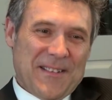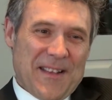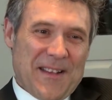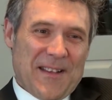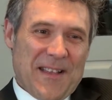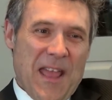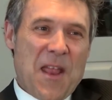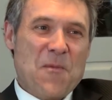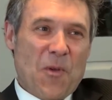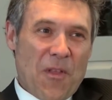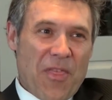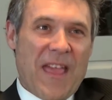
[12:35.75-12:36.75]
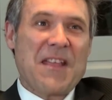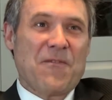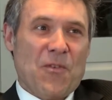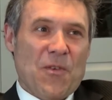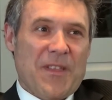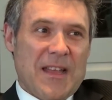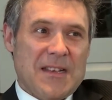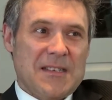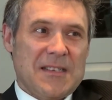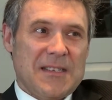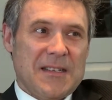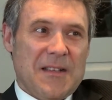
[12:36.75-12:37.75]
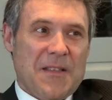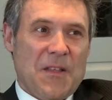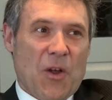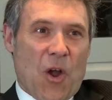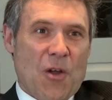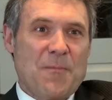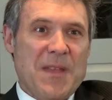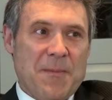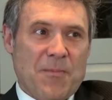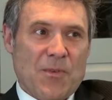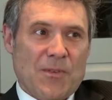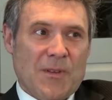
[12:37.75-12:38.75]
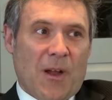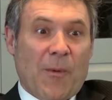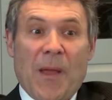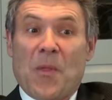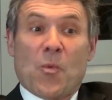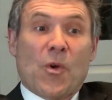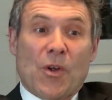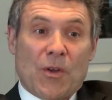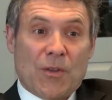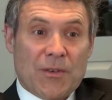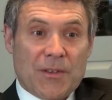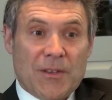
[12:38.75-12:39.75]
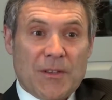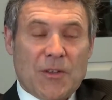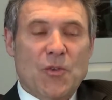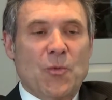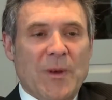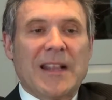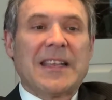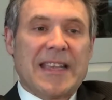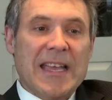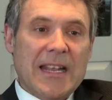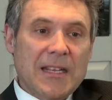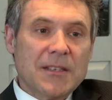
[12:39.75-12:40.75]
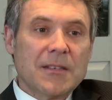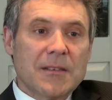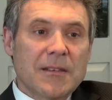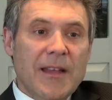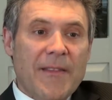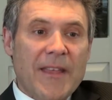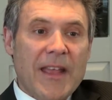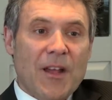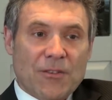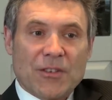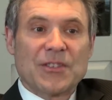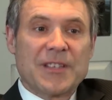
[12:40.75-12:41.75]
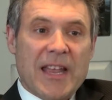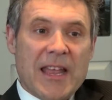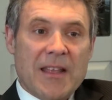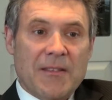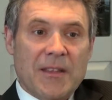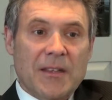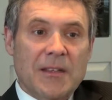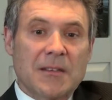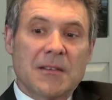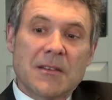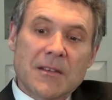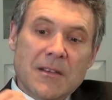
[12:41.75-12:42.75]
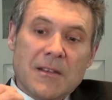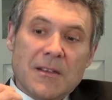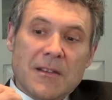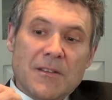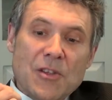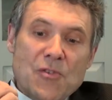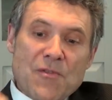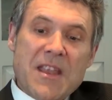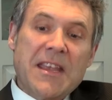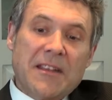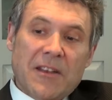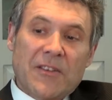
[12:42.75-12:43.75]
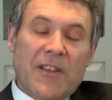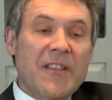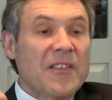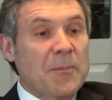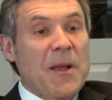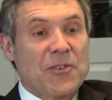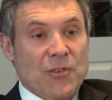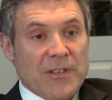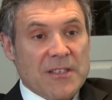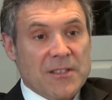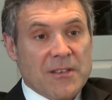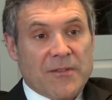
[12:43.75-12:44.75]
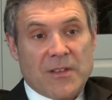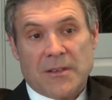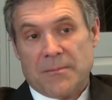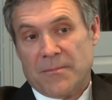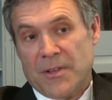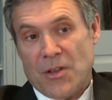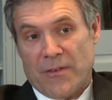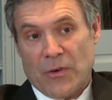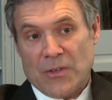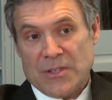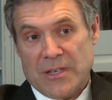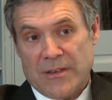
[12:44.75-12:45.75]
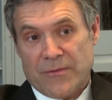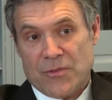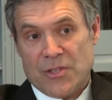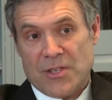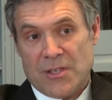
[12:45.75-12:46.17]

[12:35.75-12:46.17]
Yeah, and we're thankful that there are people around the world who really get it, and they understand the uniqueness and the specialness of the University of Virginia.